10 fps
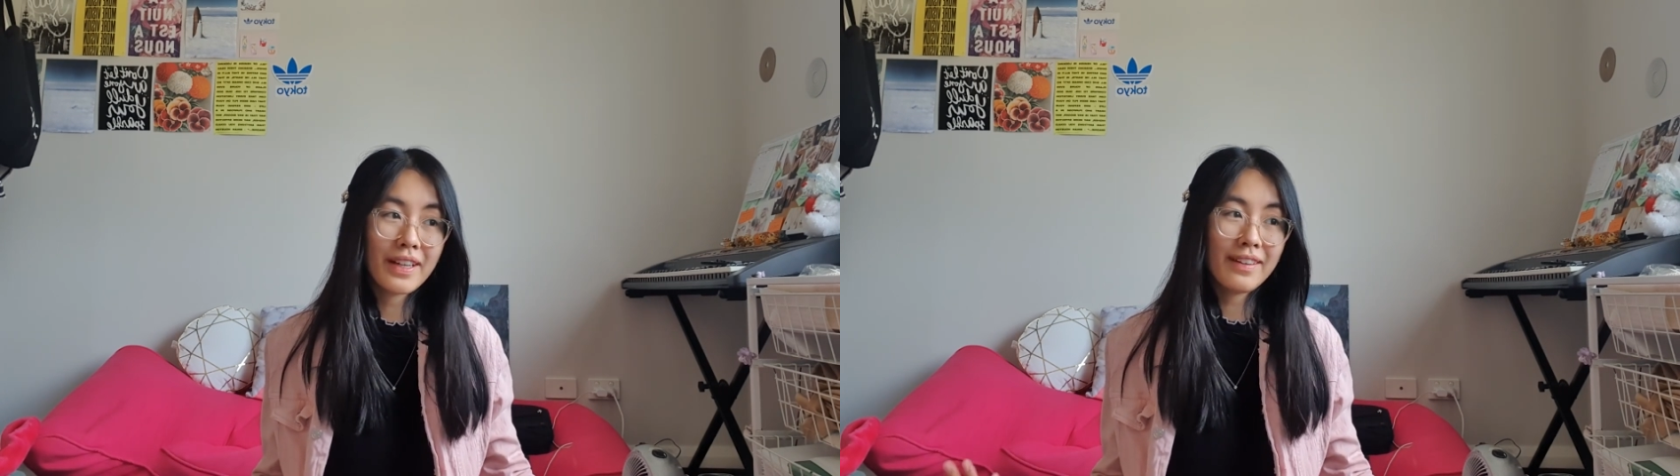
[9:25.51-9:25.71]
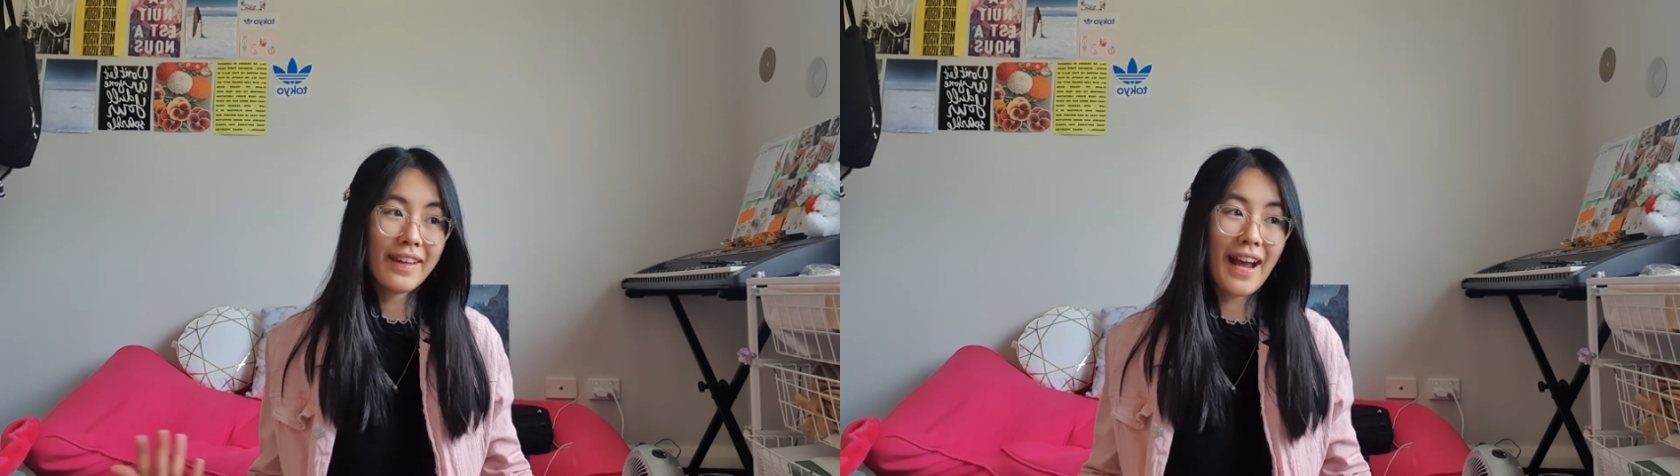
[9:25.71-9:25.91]

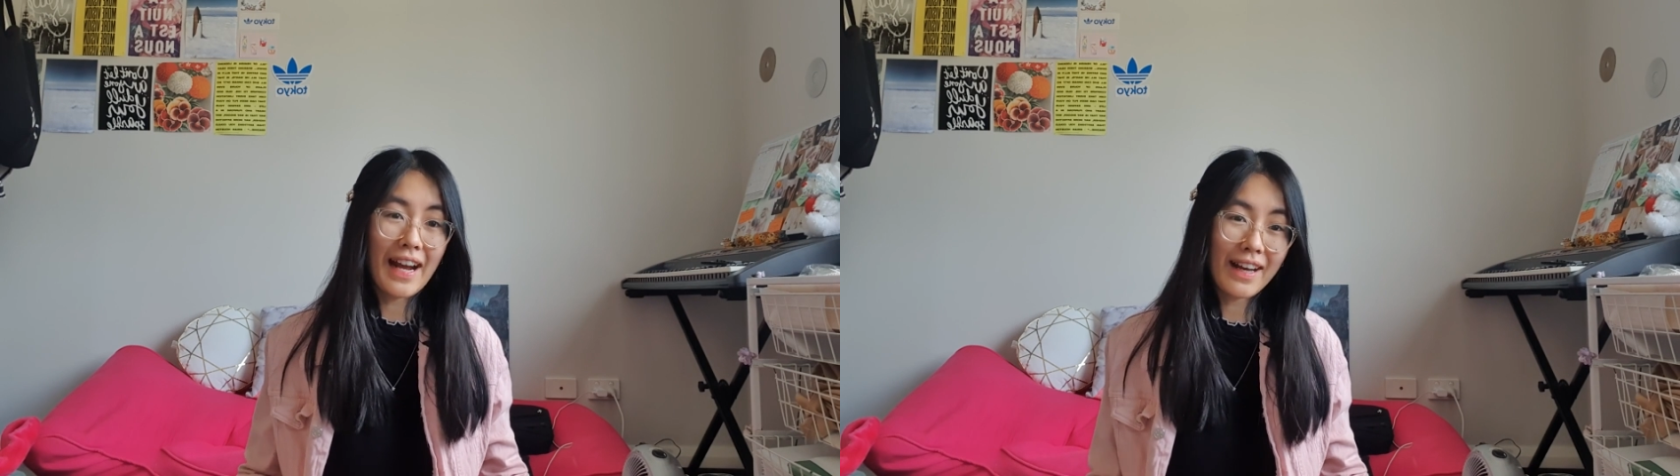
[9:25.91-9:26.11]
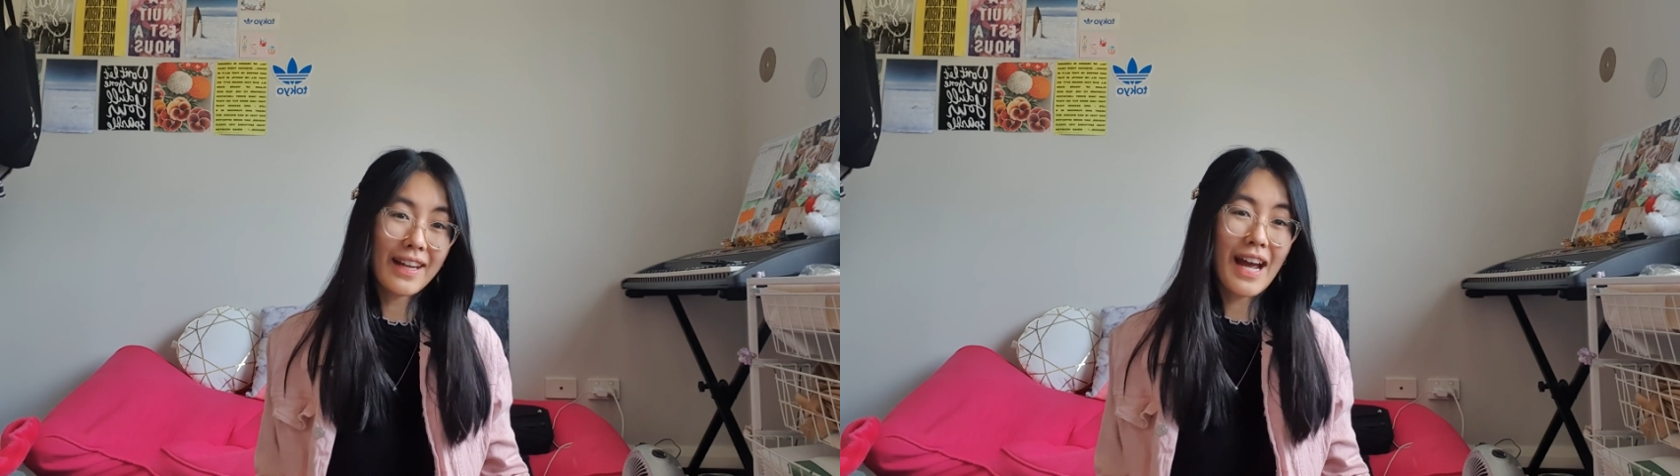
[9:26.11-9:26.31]
they
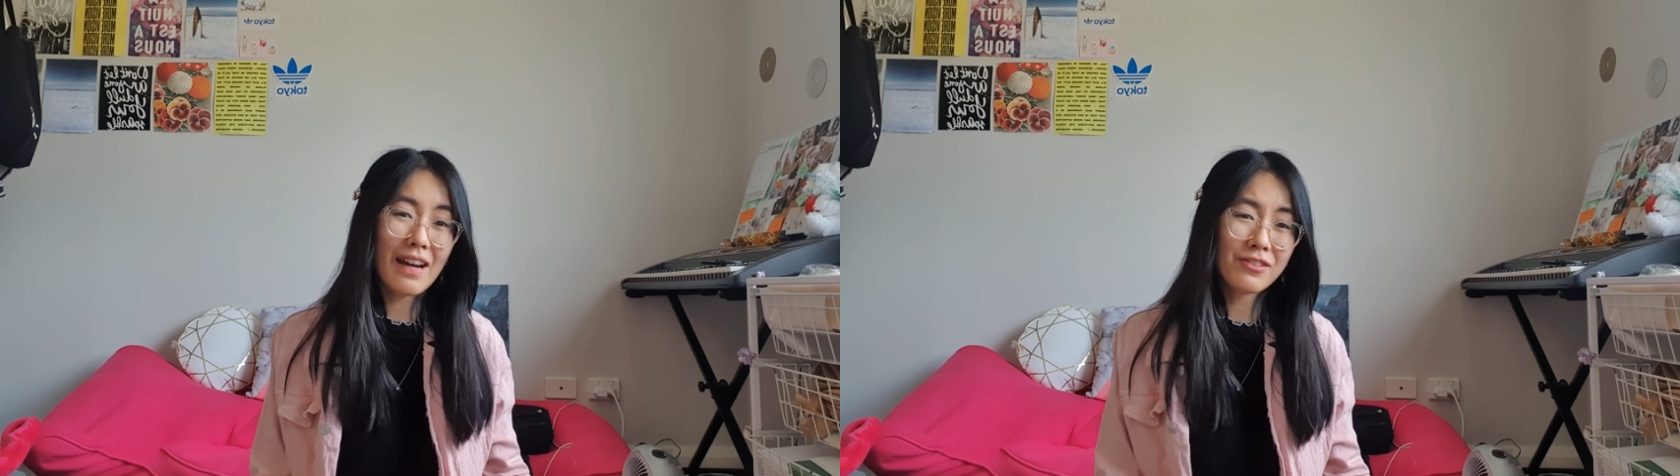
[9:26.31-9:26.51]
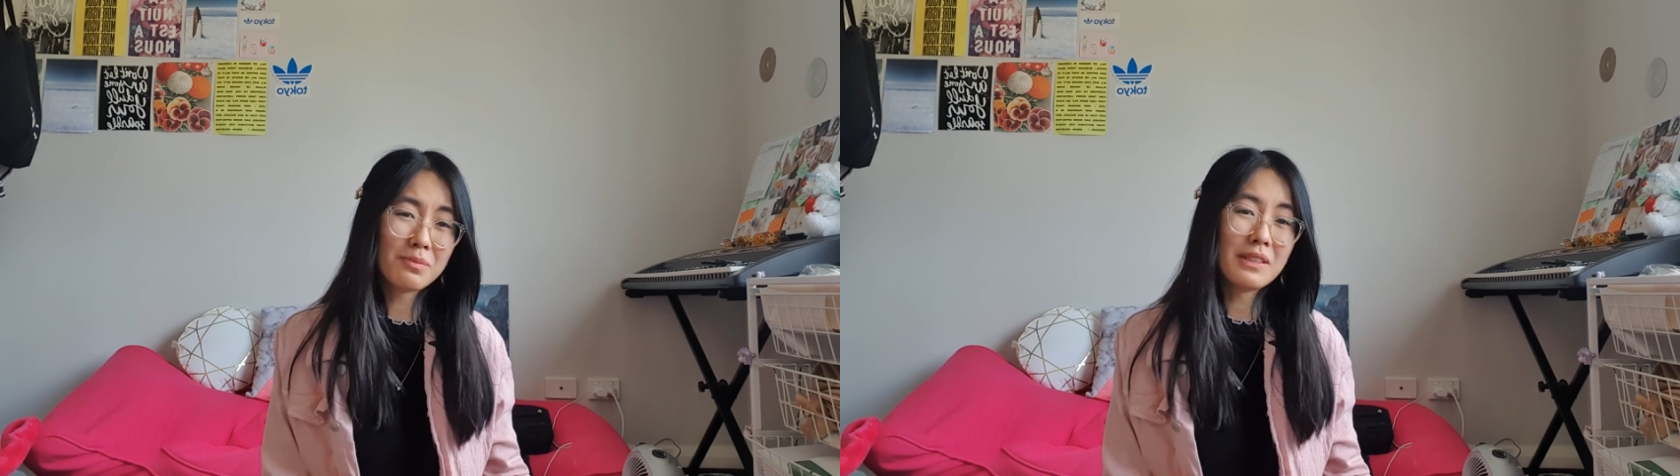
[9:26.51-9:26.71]
kind of
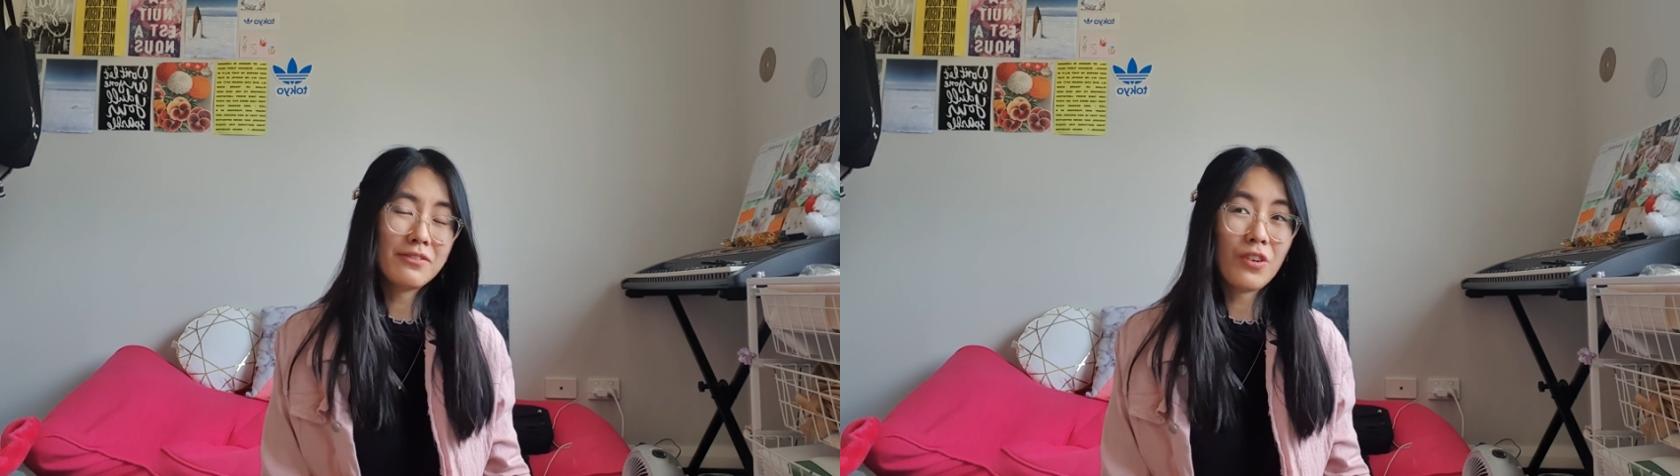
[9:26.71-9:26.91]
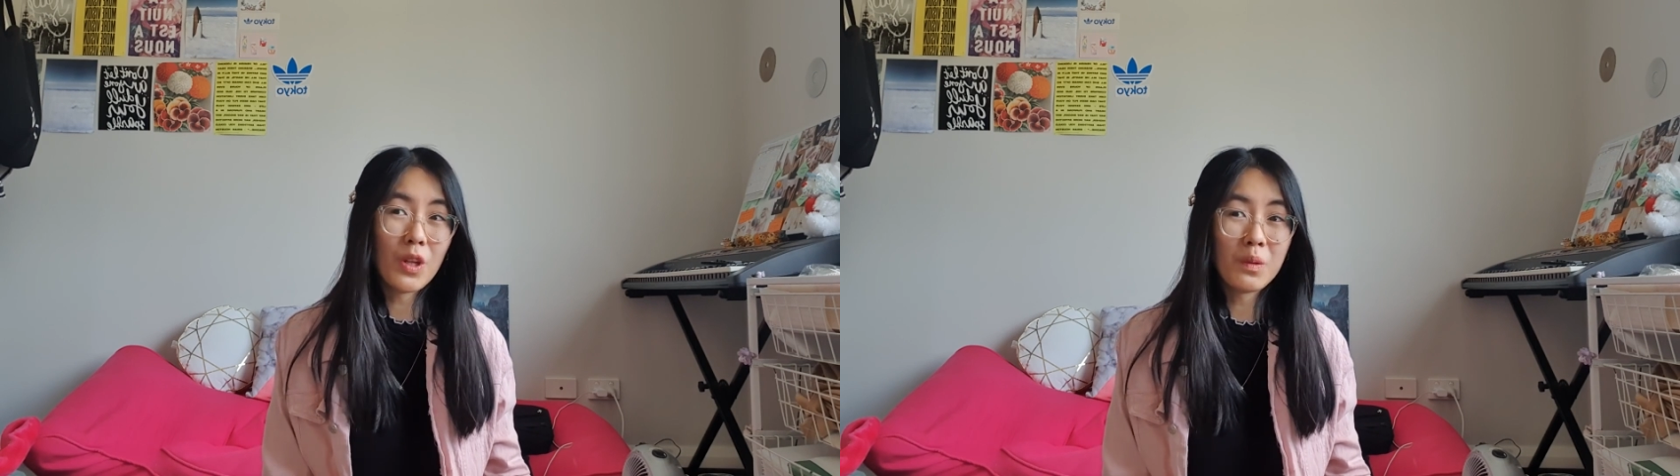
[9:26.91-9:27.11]
have to be
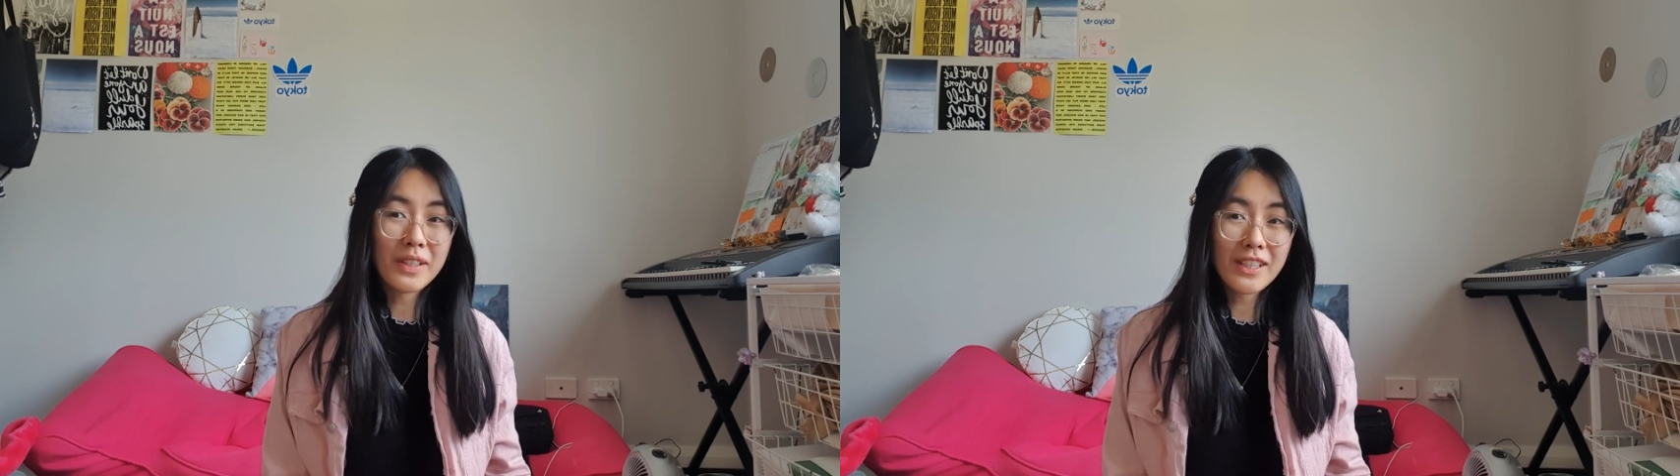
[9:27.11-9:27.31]
following